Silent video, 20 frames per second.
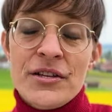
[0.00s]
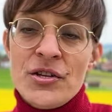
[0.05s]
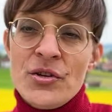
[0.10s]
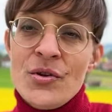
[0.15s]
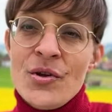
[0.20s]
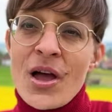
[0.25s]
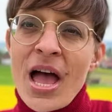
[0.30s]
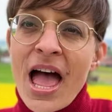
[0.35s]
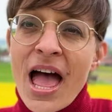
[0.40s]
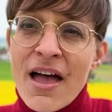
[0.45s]

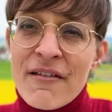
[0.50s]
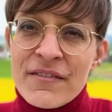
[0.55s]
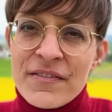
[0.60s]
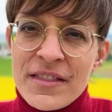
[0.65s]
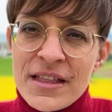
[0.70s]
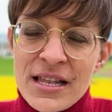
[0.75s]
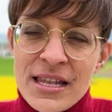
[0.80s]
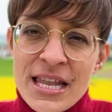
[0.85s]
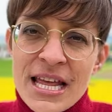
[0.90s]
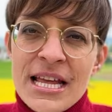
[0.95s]
You have
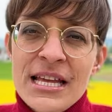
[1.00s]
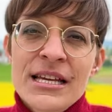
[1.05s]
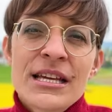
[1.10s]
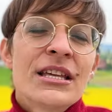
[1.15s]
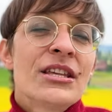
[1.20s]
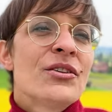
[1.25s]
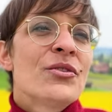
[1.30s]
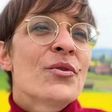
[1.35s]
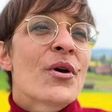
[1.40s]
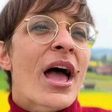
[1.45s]
the lake,
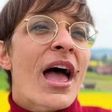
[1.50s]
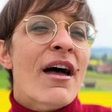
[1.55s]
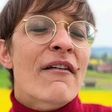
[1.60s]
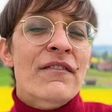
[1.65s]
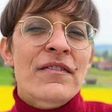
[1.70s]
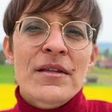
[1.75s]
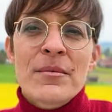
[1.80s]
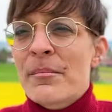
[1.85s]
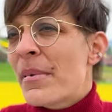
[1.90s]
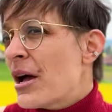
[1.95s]
you
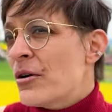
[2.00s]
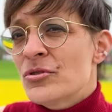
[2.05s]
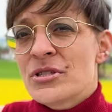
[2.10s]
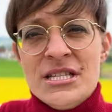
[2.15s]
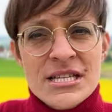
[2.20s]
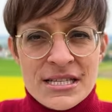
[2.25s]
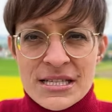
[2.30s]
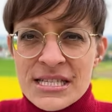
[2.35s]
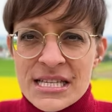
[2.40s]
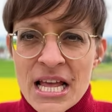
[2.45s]
have the
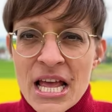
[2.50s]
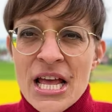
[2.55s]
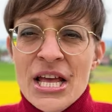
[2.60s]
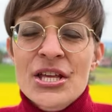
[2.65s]
mountains,